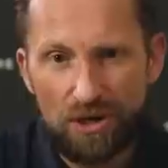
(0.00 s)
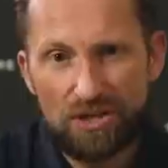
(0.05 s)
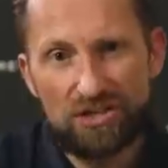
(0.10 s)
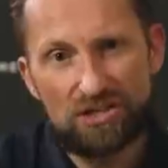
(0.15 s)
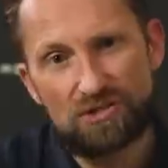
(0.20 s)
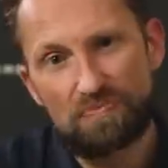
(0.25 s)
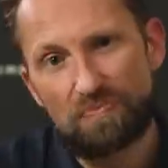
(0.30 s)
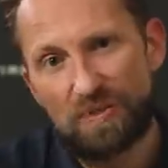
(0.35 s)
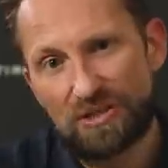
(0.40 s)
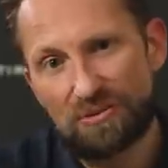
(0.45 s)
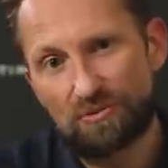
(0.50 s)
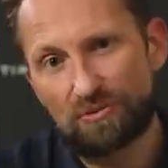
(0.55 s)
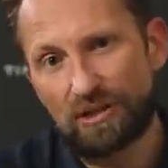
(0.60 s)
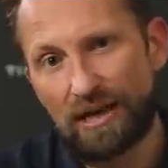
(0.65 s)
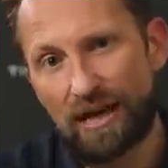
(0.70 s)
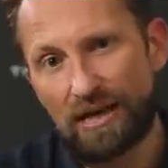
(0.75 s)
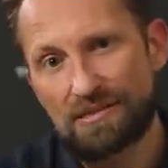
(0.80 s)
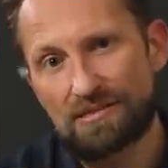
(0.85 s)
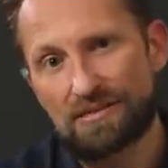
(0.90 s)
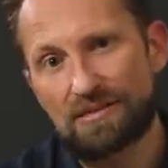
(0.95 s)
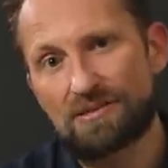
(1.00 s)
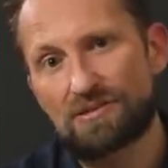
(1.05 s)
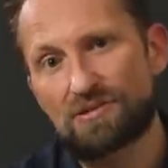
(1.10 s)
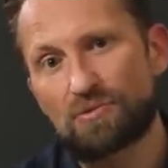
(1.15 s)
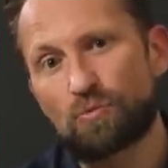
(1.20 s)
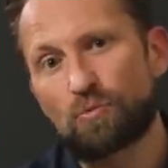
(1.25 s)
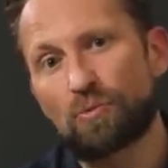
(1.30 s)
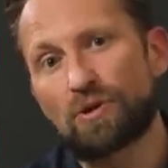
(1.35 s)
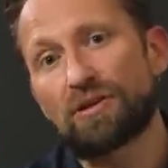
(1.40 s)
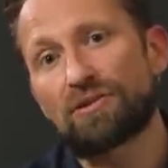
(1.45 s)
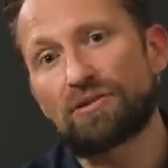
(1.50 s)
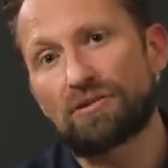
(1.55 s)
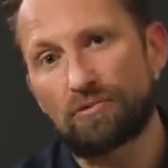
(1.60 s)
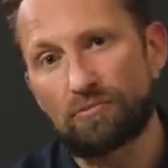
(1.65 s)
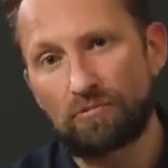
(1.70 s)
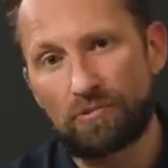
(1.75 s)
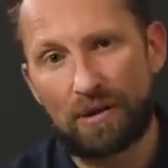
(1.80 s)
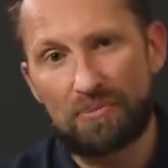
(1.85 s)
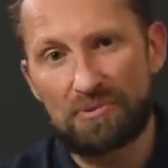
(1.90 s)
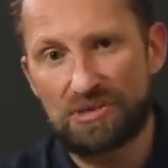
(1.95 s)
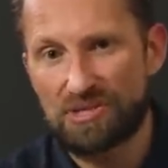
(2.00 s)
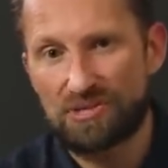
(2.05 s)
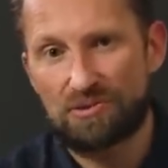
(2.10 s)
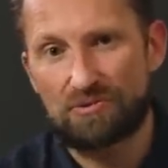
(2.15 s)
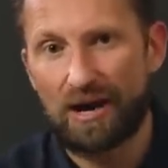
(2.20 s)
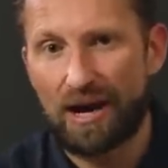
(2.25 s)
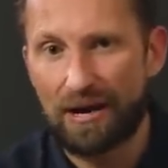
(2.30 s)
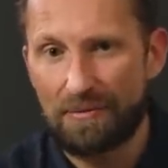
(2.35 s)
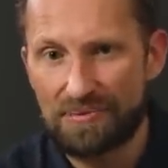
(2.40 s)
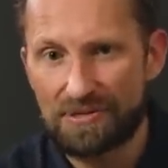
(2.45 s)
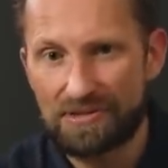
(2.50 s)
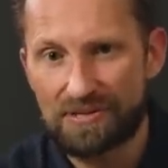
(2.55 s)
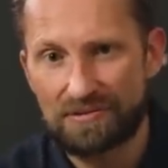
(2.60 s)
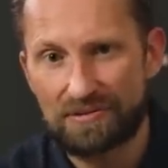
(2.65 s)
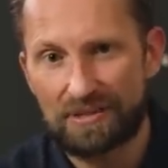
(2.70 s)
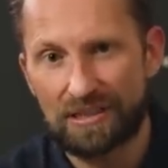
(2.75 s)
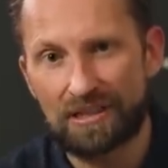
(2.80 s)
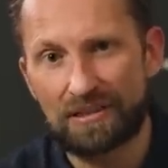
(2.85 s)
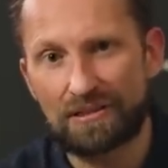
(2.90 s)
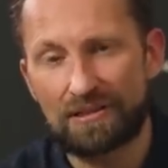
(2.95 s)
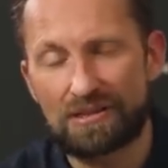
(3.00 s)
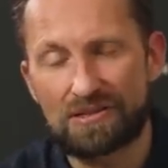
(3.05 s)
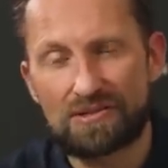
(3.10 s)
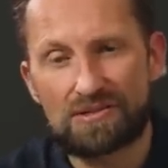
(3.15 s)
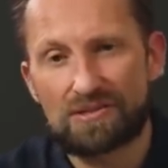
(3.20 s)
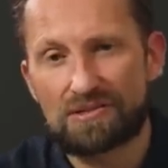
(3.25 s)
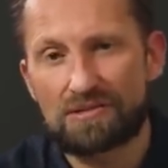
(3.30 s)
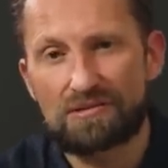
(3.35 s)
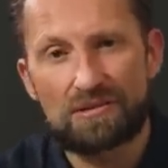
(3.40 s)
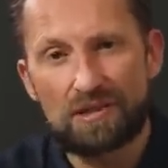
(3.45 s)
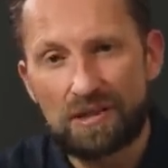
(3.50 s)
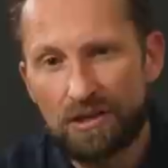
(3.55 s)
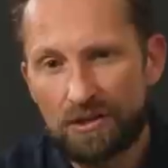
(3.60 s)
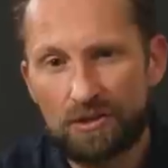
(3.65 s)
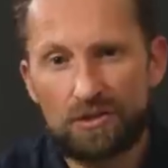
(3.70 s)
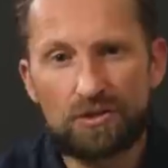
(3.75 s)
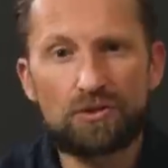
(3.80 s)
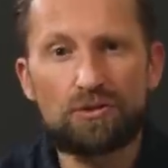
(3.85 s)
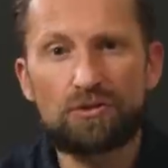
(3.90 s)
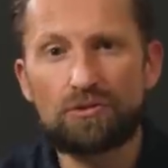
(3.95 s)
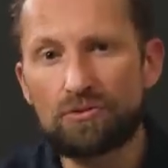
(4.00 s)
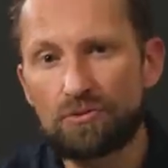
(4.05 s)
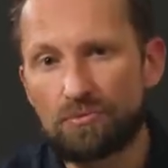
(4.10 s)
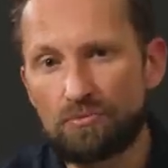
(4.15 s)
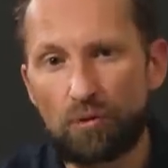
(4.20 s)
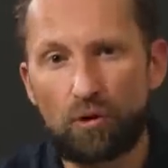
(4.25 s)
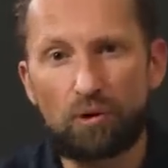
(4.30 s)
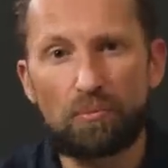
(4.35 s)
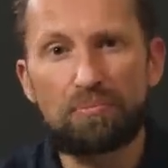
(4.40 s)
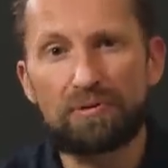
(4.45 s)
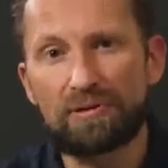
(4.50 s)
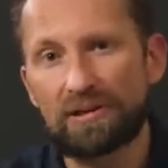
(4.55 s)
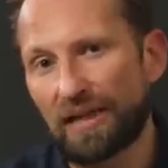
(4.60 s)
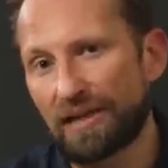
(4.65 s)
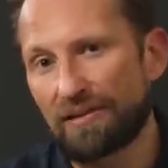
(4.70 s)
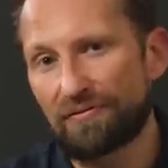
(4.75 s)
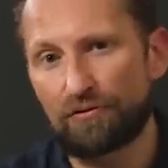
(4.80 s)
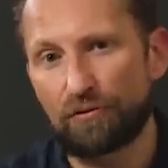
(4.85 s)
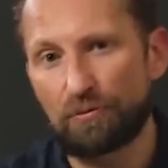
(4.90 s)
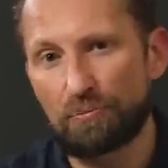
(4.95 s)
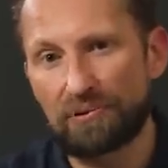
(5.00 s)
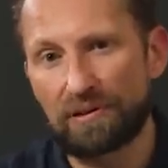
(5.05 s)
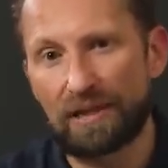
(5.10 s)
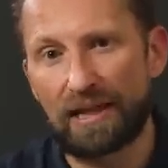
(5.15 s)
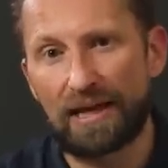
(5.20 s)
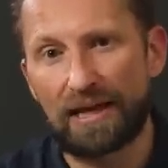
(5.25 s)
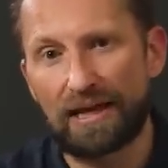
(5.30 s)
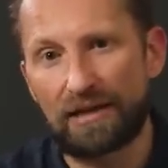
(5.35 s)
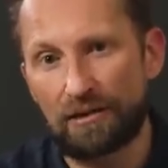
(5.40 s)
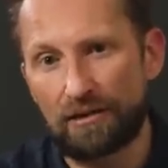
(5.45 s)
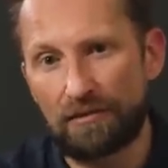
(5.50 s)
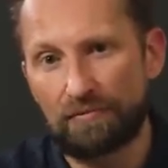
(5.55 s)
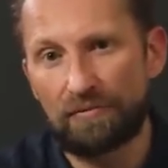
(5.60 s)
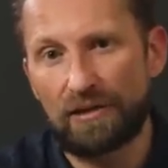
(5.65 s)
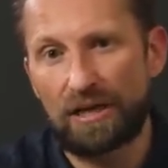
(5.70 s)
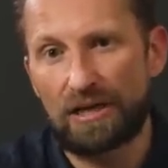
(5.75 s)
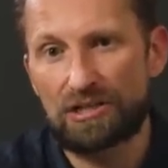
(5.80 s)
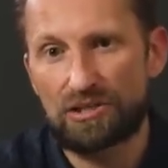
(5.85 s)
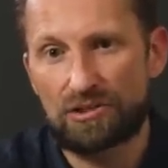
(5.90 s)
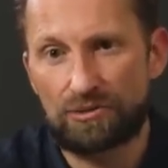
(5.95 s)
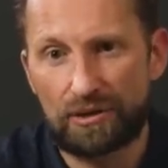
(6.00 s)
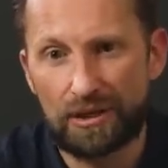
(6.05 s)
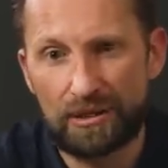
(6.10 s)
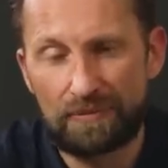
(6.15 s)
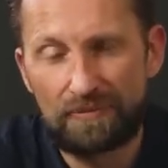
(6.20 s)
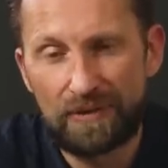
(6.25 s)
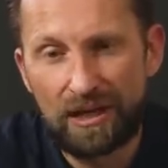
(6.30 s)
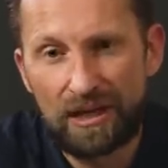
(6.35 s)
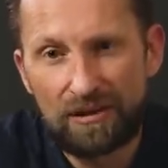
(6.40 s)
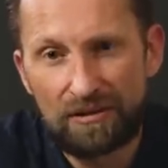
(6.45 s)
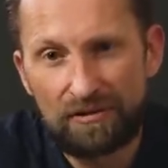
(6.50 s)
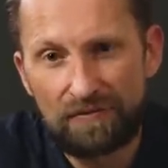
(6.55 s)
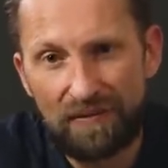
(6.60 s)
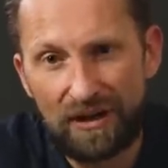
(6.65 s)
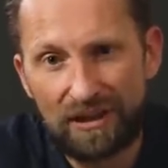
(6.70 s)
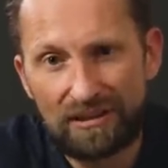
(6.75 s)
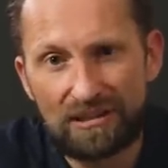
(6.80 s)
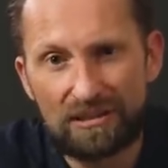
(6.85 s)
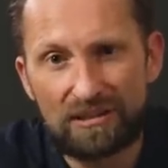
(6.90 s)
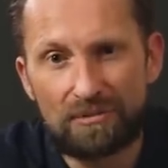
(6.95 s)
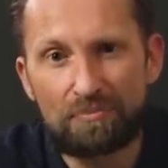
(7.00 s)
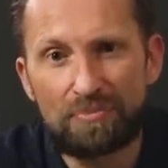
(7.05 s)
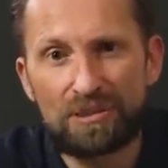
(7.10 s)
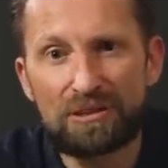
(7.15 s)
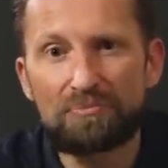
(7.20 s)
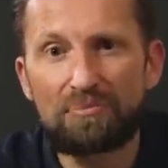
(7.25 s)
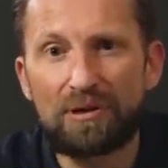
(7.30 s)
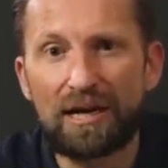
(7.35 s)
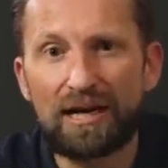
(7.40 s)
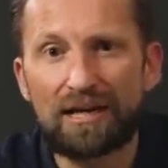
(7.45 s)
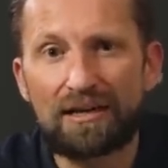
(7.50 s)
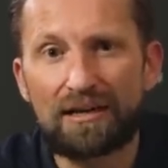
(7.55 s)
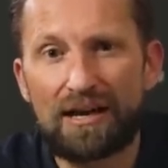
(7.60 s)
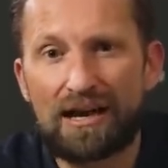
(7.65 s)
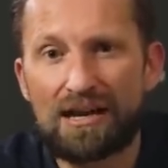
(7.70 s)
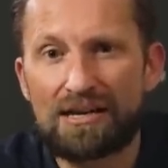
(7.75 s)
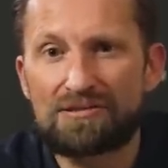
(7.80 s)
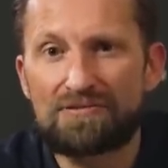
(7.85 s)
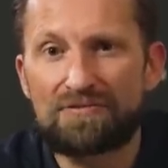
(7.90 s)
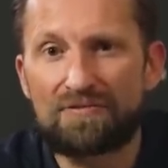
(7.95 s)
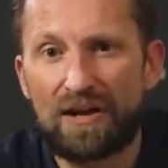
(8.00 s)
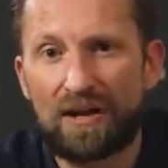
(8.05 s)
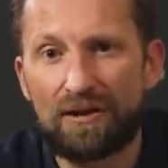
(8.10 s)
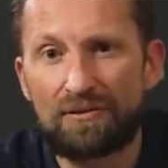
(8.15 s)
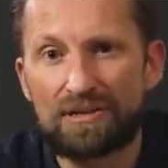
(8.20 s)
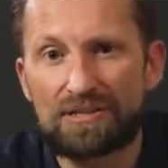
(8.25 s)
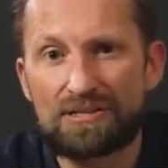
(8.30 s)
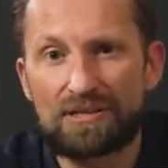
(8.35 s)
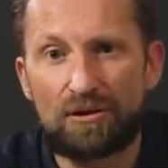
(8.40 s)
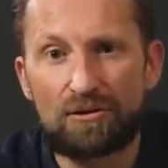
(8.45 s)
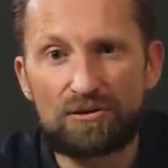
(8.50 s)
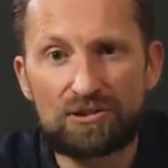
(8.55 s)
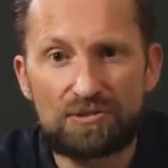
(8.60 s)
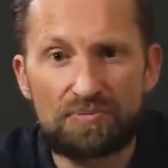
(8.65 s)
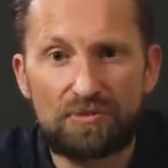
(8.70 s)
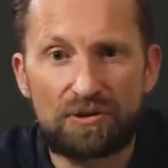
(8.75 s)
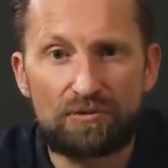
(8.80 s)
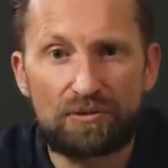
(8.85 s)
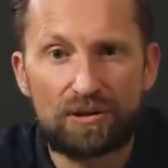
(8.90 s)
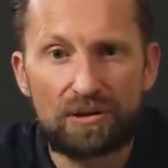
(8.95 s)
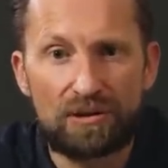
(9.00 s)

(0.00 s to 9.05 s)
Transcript: precious metal cases with rubber straps in this new, more playful play of luxury. The fact that the Big Bang has found its ultimate